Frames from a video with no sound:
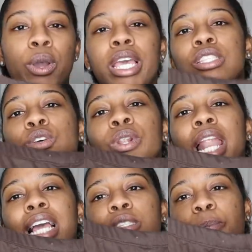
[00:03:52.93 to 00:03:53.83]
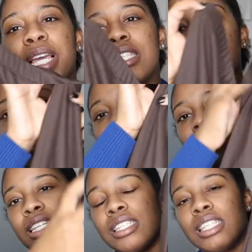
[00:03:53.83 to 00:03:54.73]
Okay, so next basic,
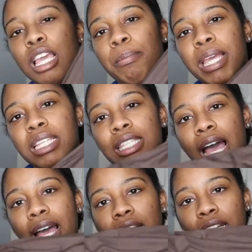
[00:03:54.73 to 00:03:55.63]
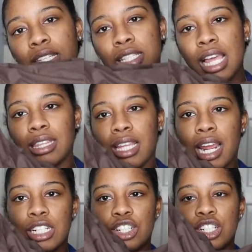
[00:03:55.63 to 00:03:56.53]
the same exact set that
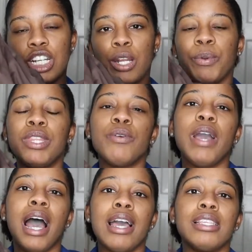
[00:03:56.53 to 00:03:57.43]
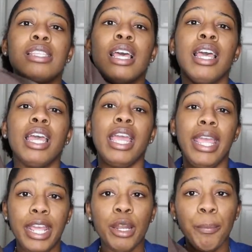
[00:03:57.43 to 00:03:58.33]
I just shared with you guys
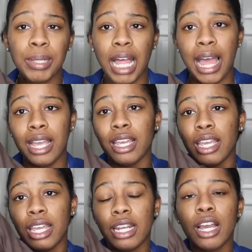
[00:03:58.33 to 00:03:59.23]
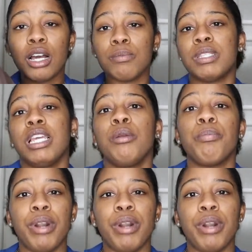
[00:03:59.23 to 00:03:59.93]
in black, it comes in